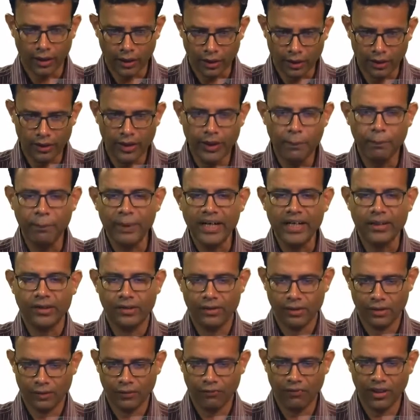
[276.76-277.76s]

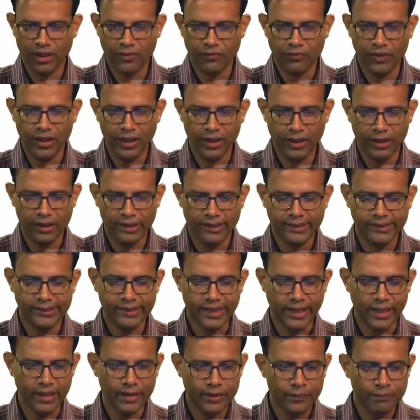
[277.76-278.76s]
repeat what we
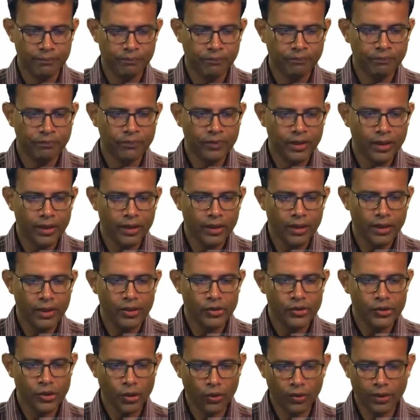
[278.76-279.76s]
said.
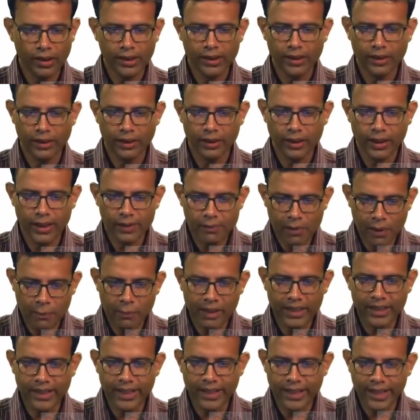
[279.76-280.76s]
So,
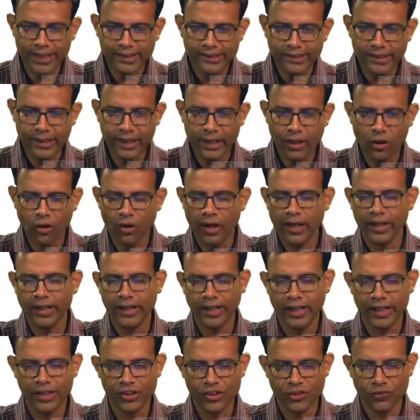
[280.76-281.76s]
remember, the density
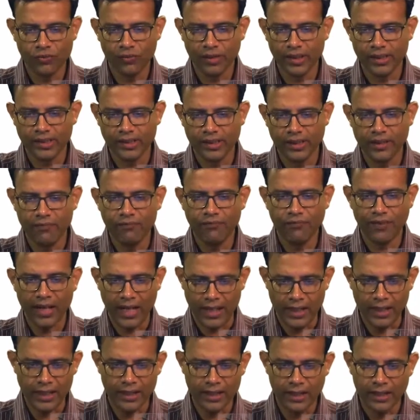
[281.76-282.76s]
contrast was
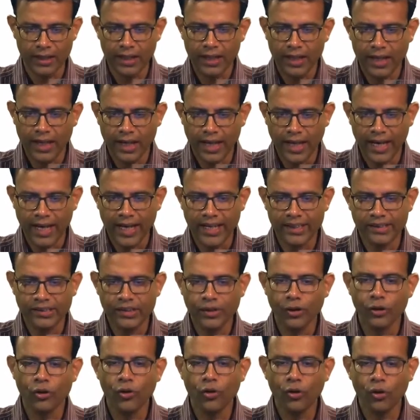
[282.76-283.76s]
defined
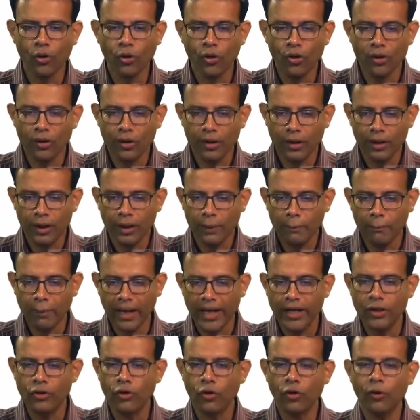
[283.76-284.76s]
as rho
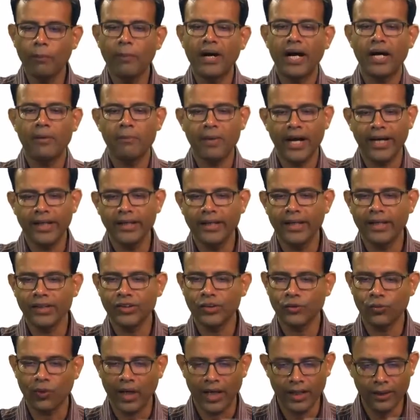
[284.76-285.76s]
by rho bar
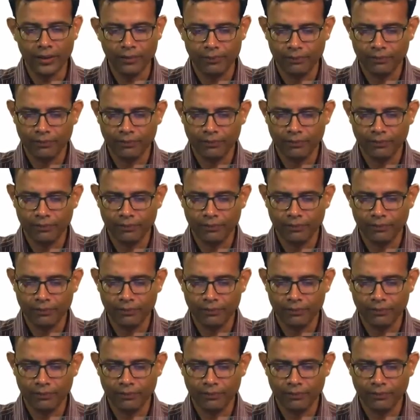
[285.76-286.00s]
minus 1.